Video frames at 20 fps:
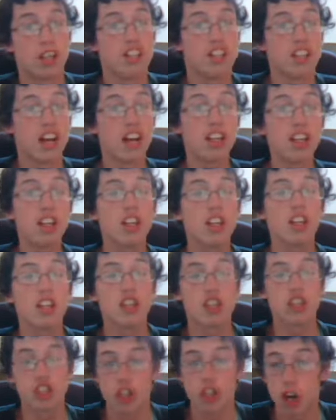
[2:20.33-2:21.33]

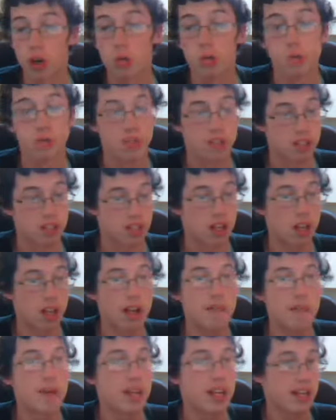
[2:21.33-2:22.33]
Duncan Jones.
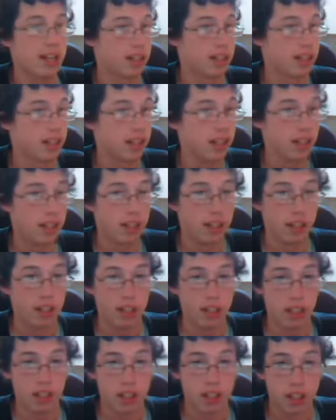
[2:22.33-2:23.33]
I mean,
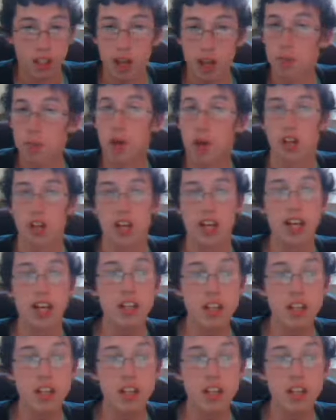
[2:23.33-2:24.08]
come on.